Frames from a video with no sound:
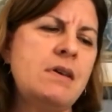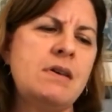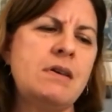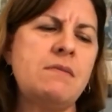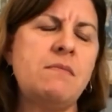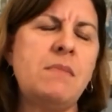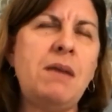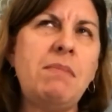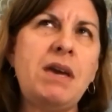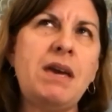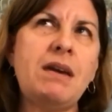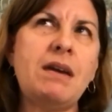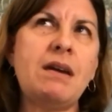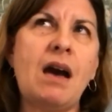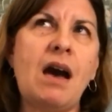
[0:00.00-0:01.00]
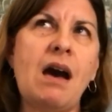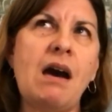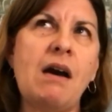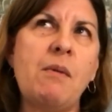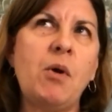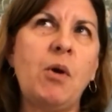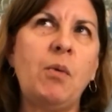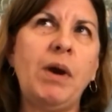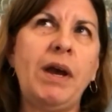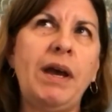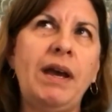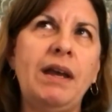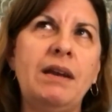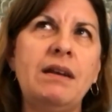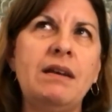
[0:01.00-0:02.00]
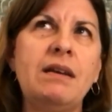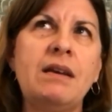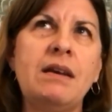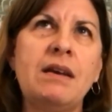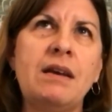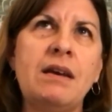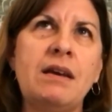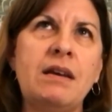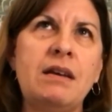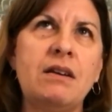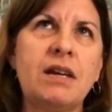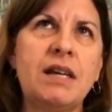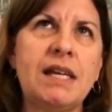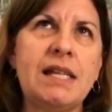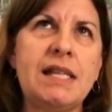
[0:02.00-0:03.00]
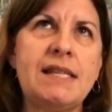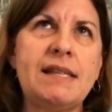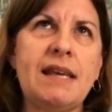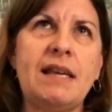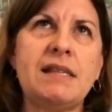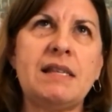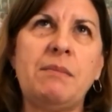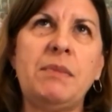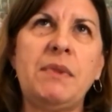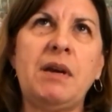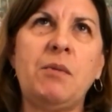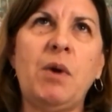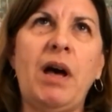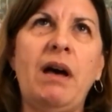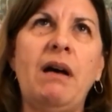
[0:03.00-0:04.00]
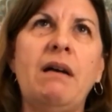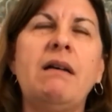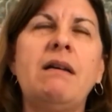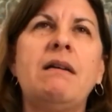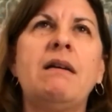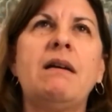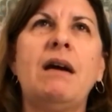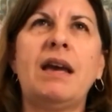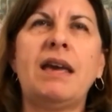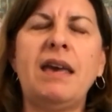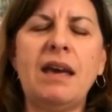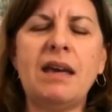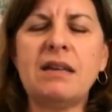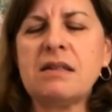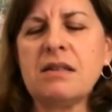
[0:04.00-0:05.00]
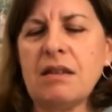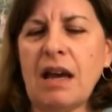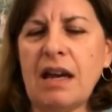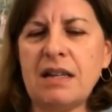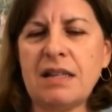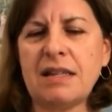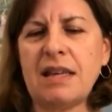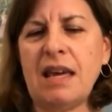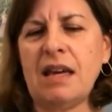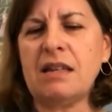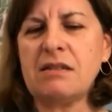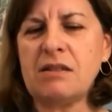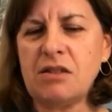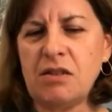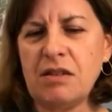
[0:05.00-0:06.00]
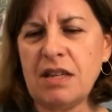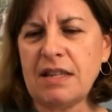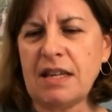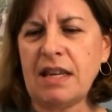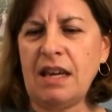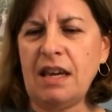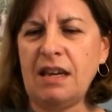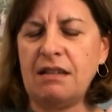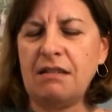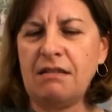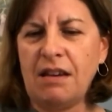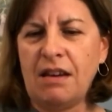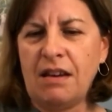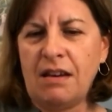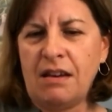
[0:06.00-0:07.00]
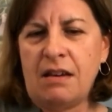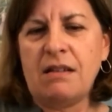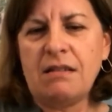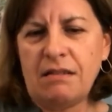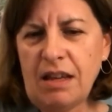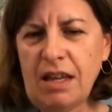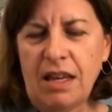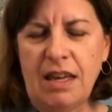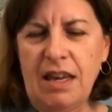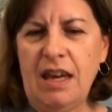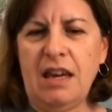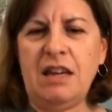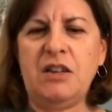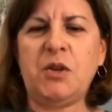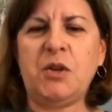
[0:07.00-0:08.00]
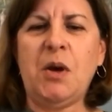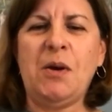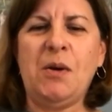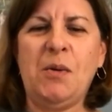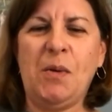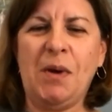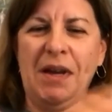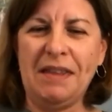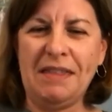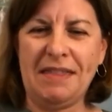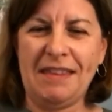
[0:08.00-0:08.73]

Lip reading: maybe when your kids say something, well, I just can't do this, I can't engage with